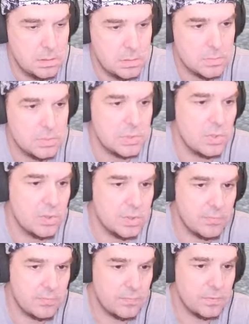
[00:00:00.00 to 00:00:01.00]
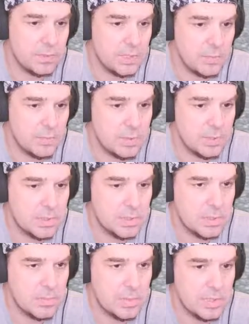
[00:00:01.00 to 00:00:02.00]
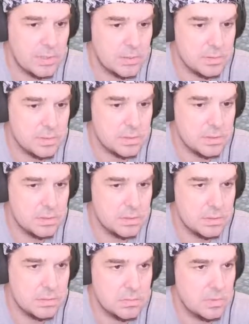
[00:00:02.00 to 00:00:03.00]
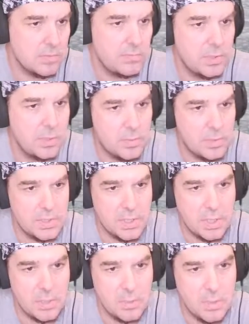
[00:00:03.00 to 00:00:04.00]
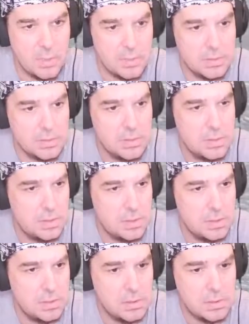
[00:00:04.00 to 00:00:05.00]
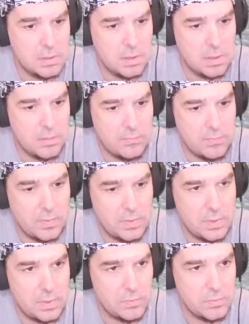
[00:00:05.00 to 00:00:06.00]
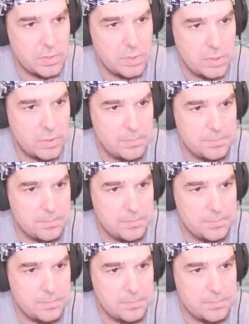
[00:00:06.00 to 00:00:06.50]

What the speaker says: we'll start on the fully upgraded compound. We're gonna fully upgrade the compound, front and rear.